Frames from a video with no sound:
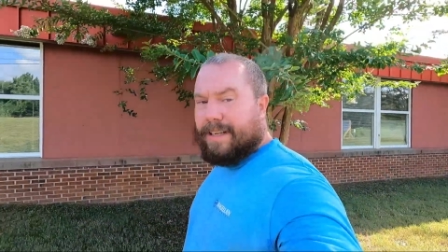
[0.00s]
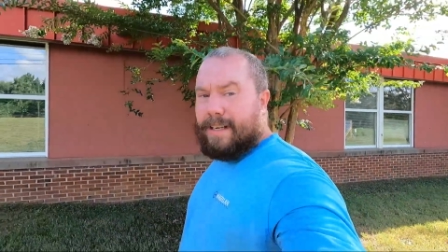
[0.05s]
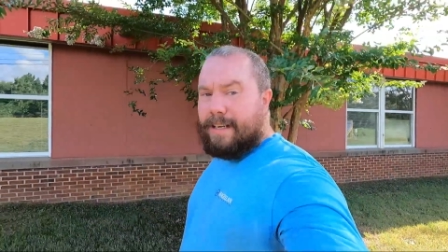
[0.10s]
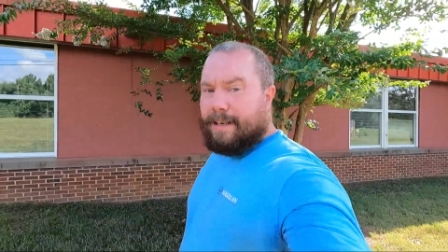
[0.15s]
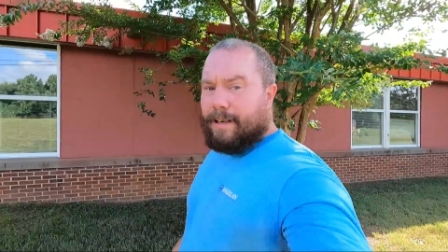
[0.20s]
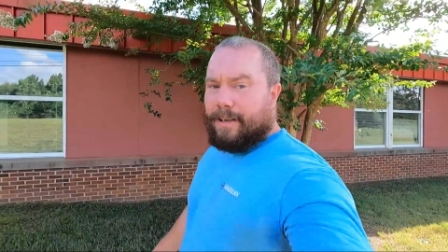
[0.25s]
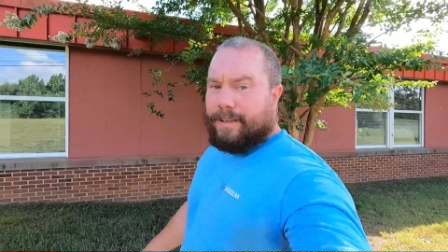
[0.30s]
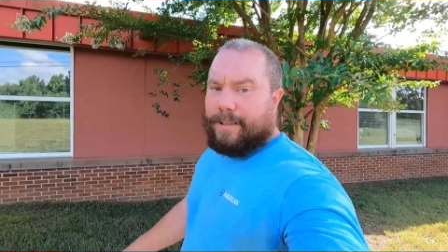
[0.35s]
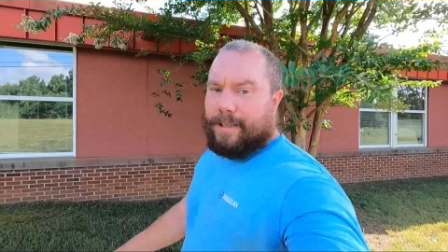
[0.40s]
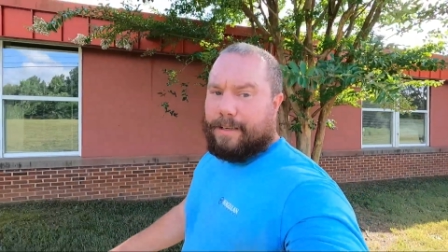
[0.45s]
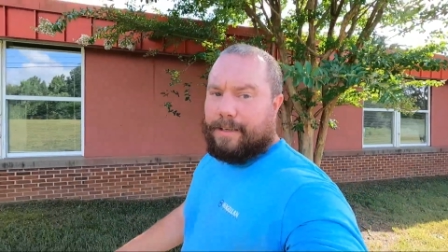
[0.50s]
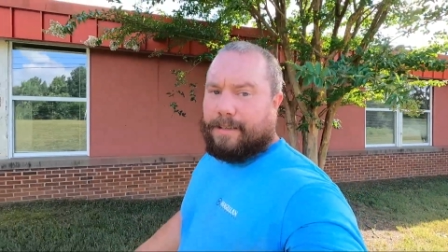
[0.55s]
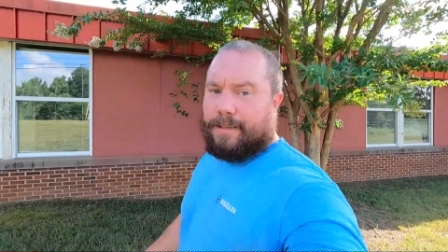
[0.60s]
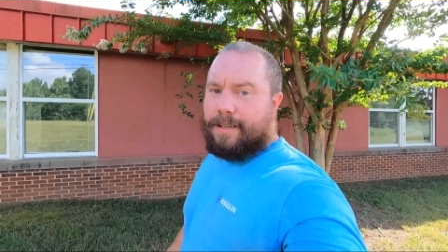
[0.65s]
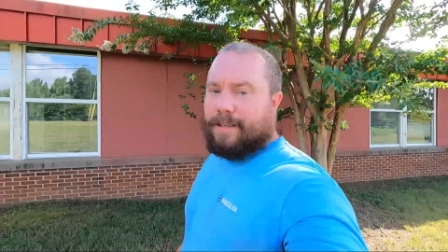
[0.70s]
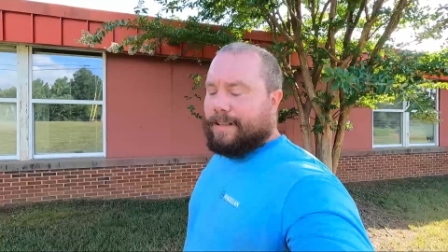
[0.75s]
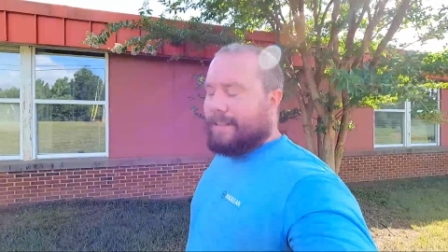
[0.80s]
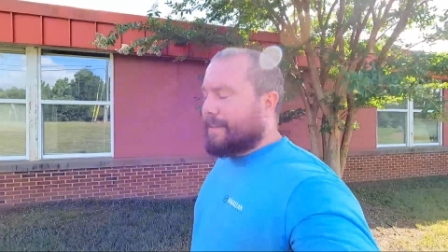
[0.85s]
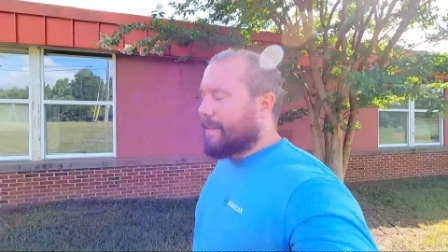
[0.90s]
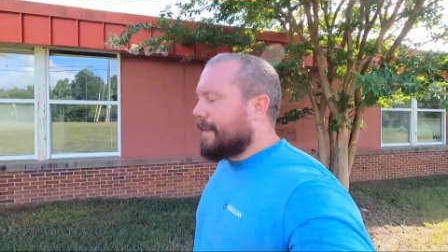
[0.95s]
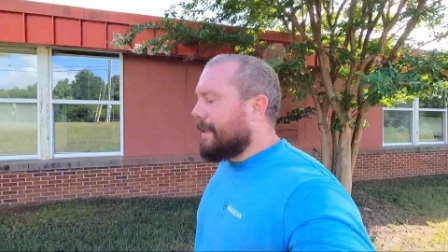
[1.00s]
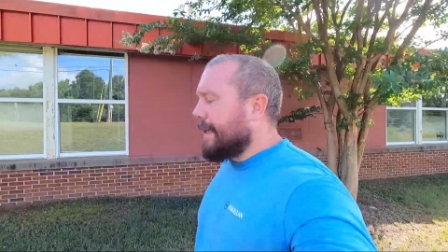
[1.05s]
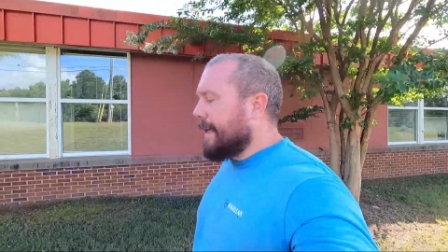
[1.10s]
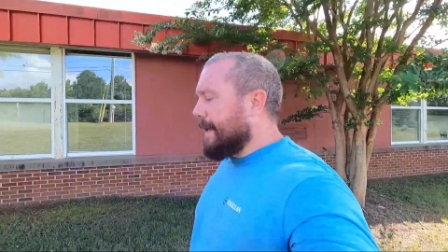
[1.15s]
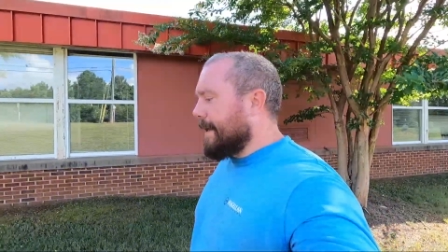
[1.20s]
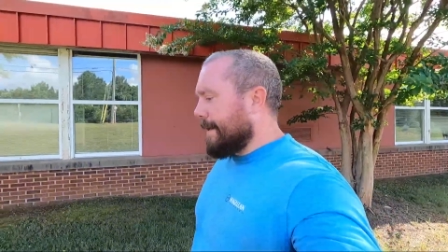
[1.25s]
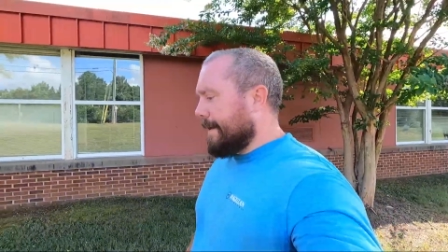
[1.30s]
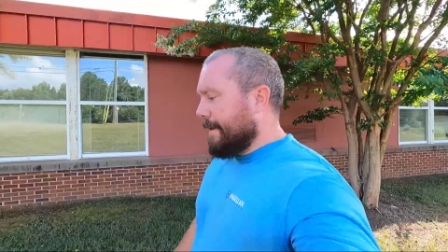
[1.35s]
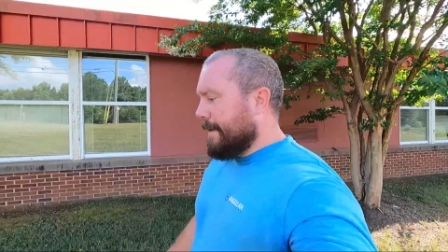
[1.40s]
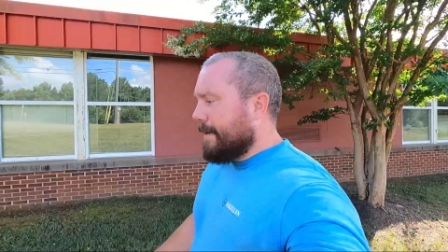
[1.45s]
Digging a ton of
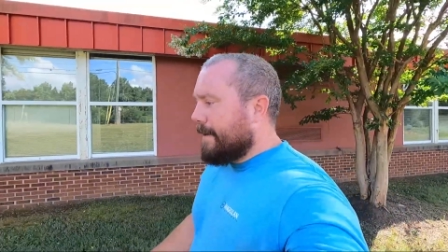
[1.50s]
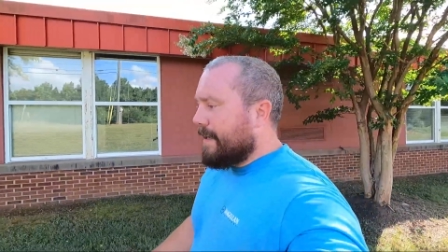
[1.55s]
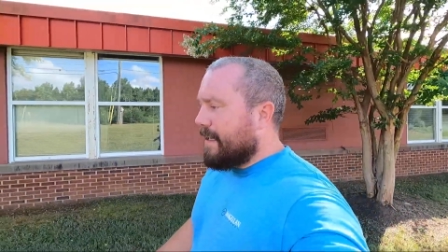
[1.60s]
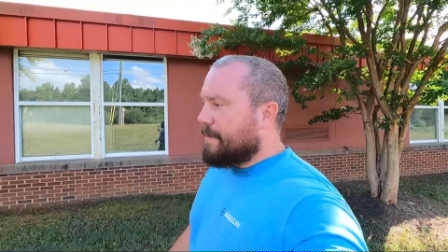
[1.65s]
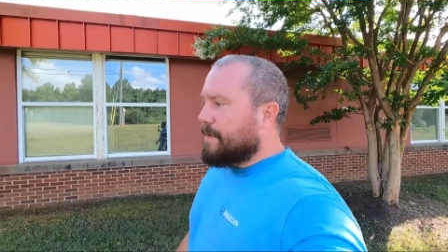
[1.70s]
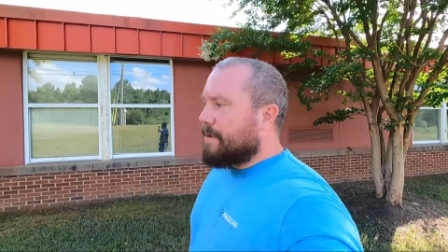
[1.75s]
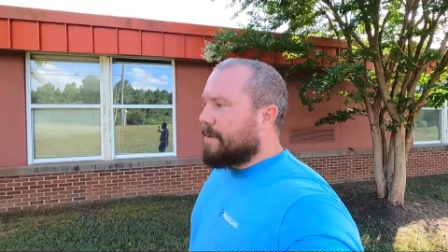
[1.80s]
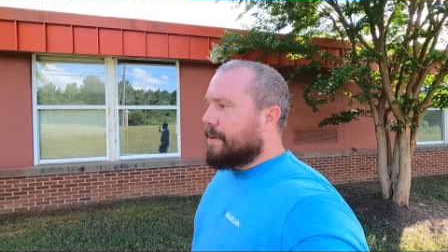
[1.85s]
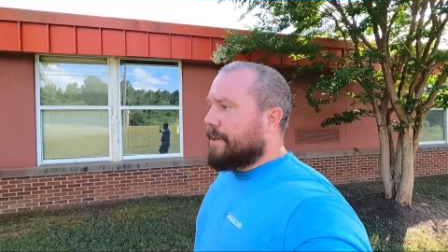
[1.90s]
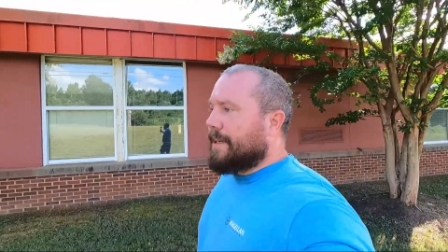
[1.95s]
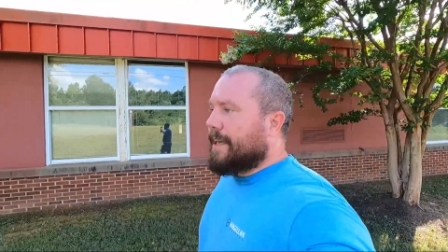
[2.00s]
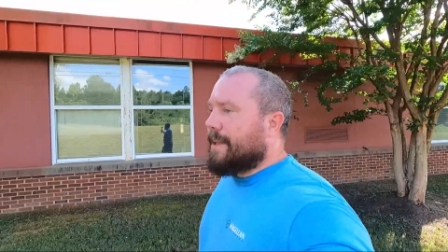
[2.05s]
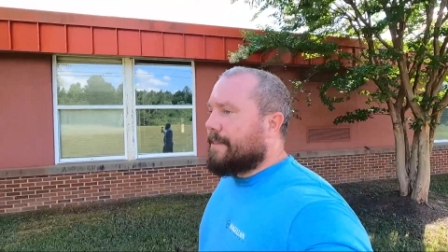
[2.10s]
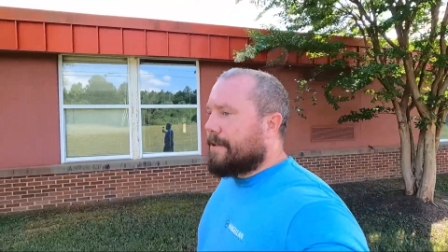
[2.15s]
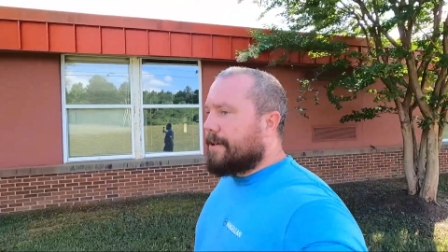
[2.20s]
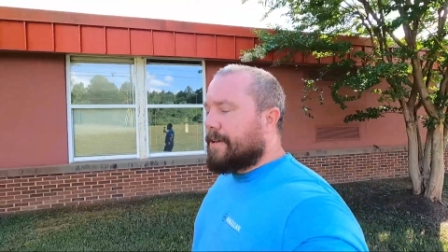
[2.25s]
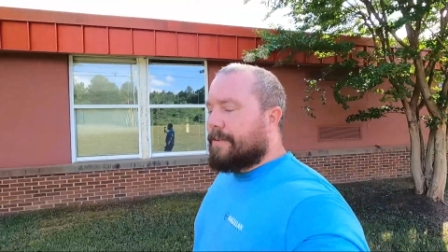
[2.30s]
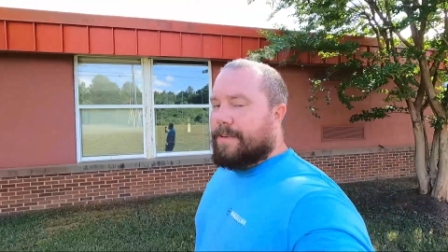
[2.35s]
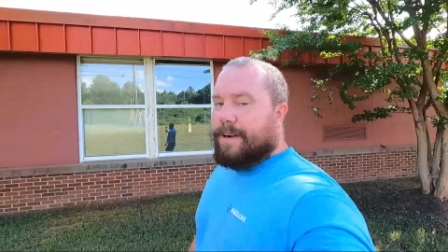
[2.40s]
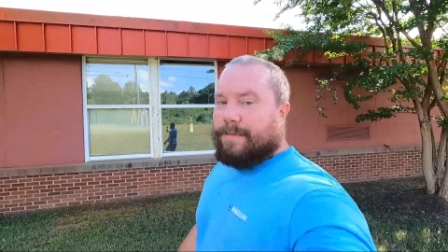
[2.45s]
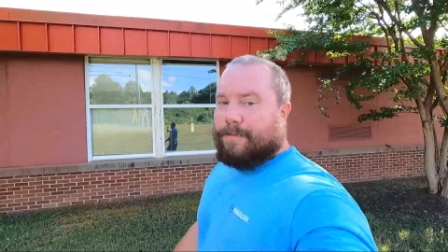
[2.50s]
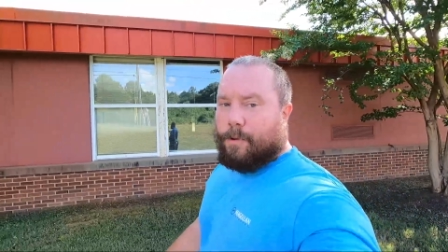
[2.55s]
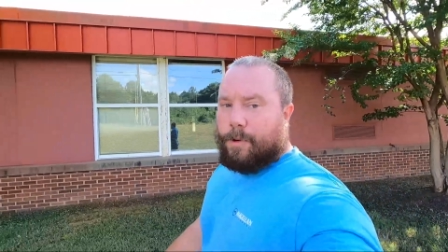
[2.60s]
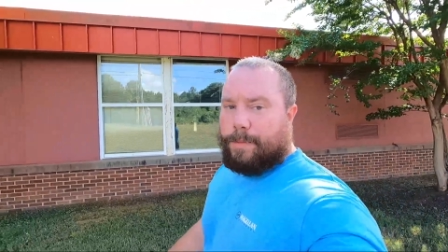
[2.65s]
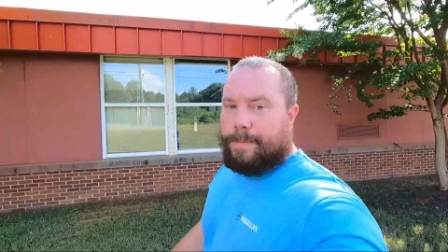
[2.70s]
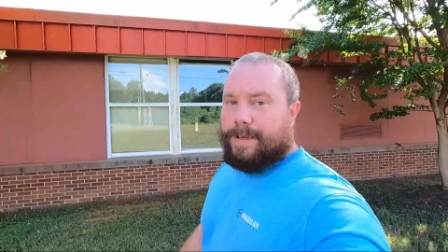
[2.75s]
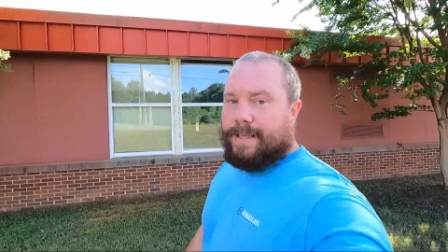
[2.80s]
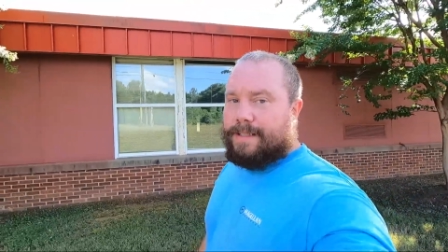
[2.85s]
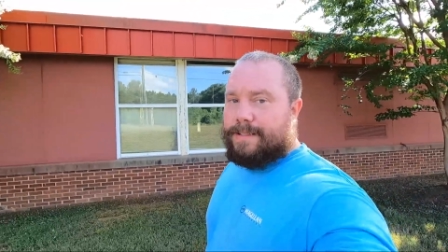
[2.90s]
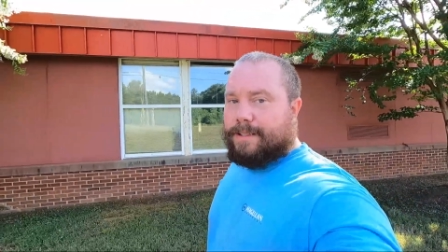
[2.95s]
clad. I've already got 35,
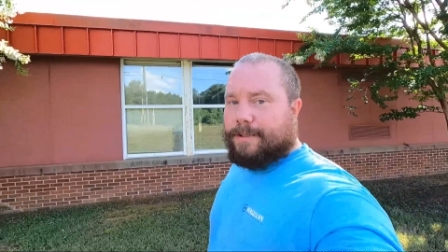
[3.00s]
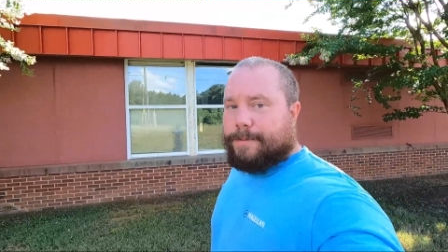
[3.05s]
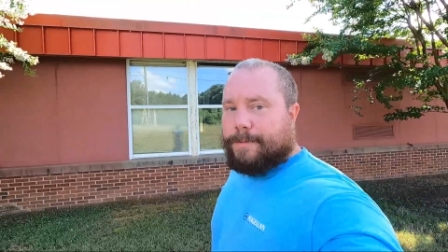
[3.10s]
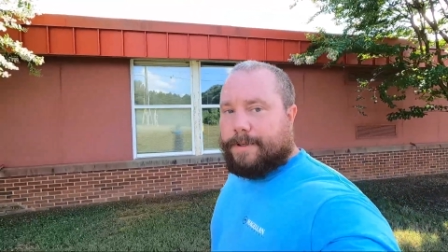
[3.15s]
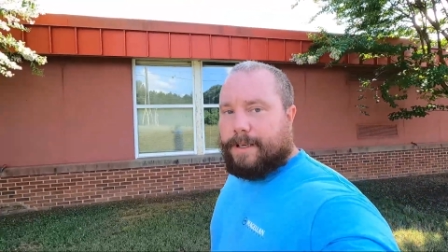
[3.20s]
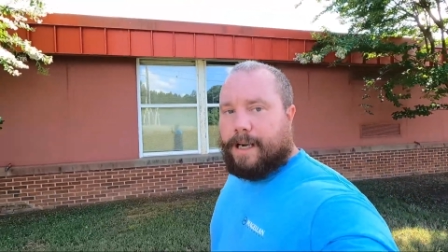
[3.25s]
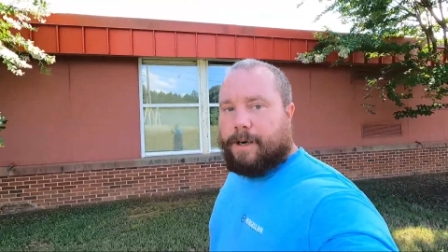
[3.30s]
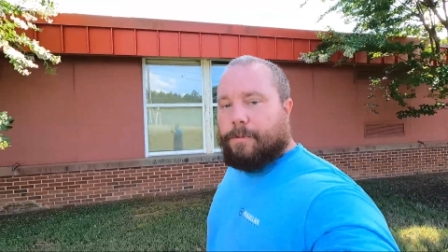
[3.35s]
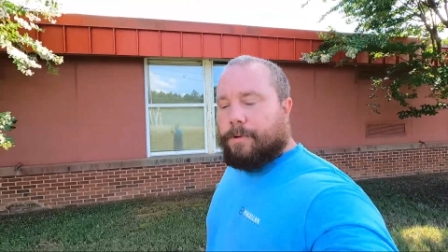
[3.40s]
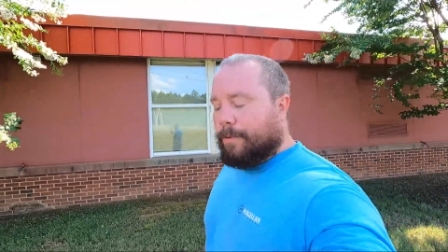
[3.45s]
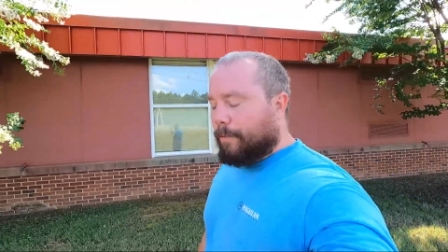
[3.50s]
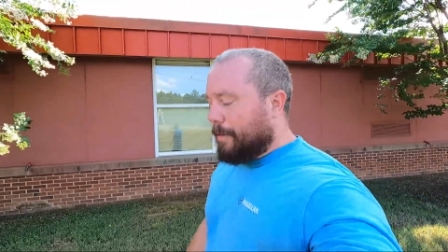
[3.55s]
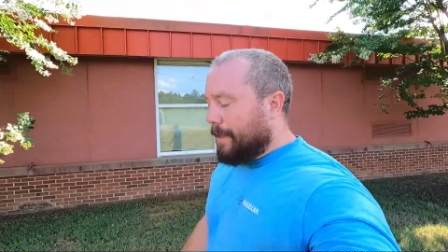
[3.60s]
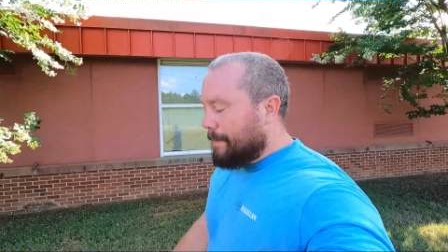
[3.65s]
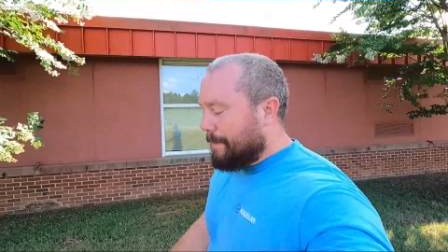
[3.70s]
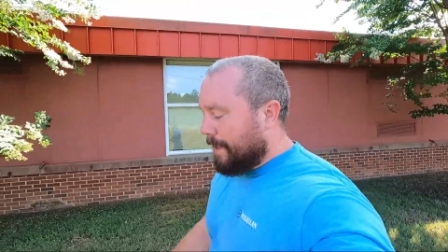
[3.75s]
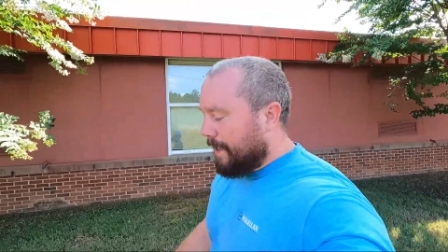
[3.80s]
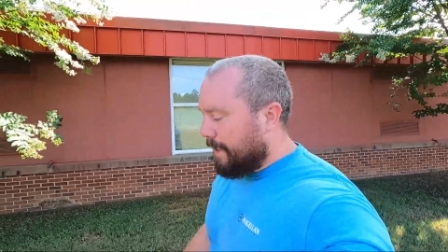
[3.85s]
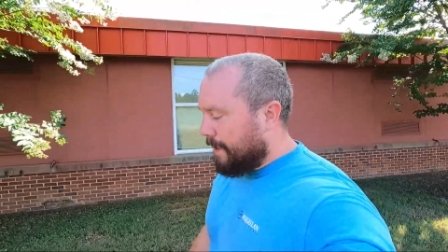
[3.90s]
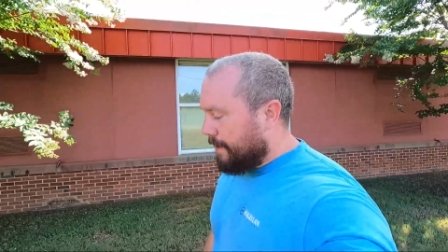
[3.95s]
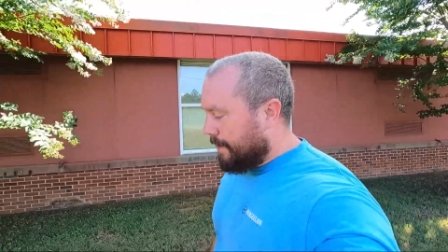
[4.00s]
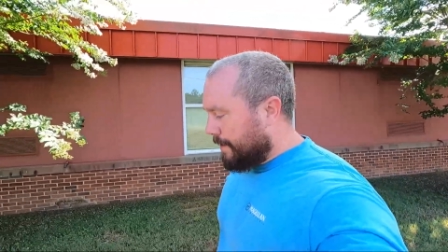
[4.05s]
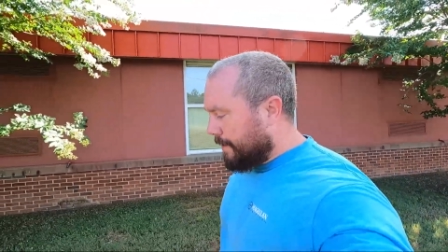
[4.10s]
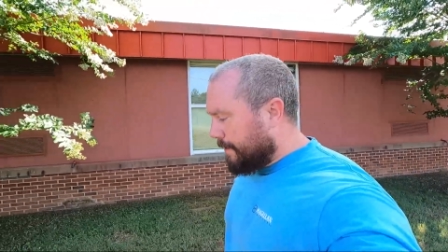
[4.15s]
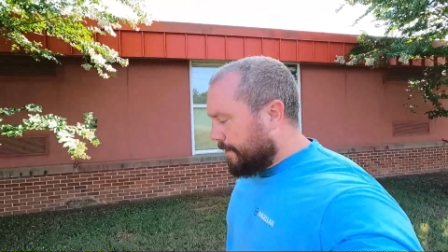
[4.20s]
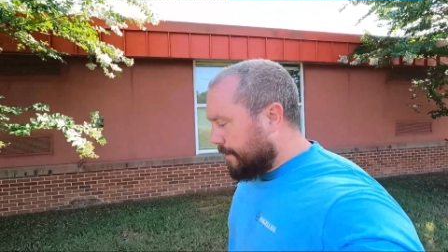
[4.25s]
40 pieces, but not one wheat penny